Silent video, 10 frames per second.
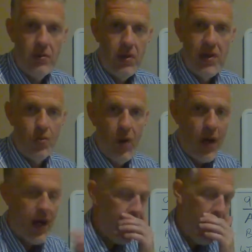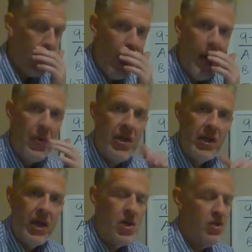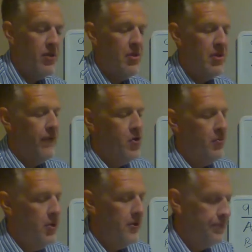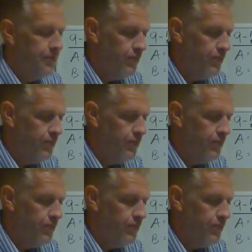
That's why not why we engaged in them in the first place.